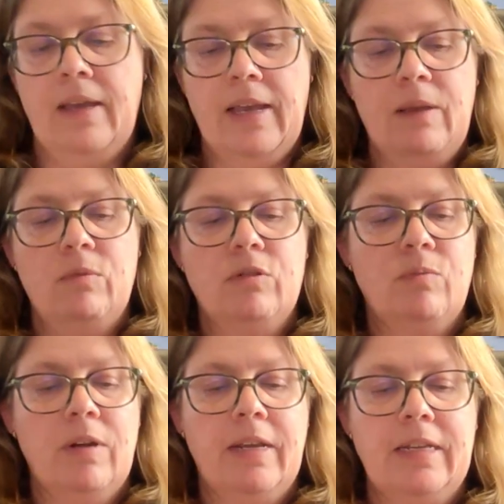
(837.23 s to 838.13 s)
It was
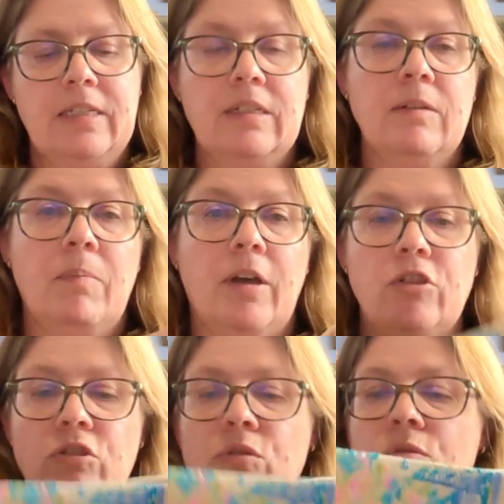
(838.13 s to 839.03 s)
released by
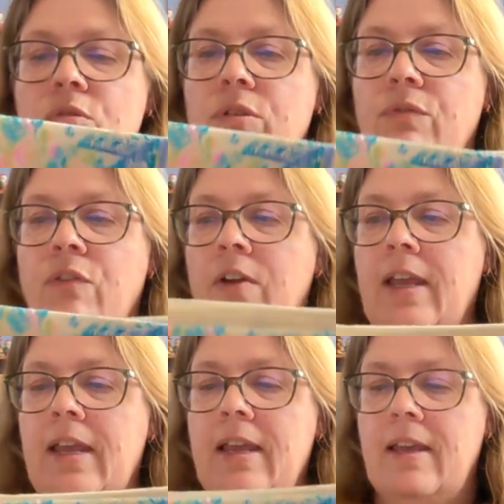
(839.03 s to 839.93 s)
Jules
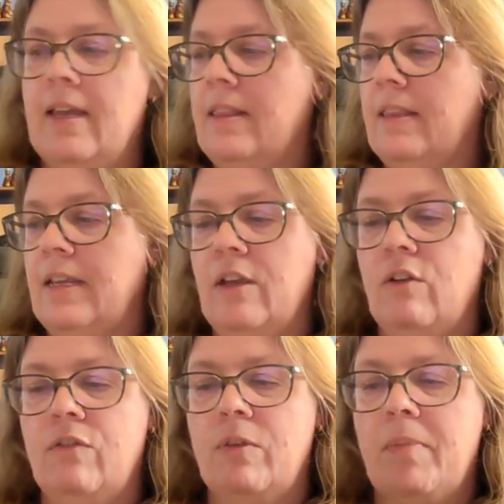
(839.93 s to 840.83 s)
free in the
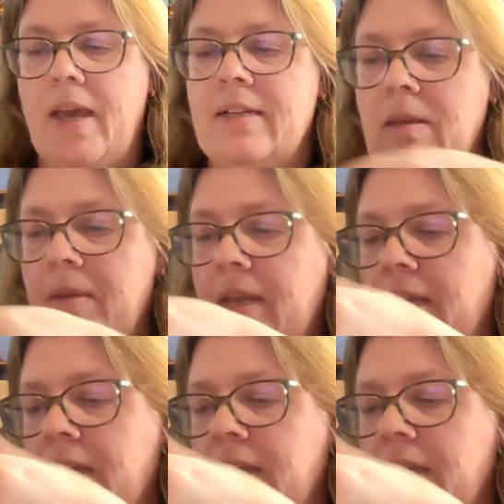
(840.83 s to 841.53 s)
year of the pandemic,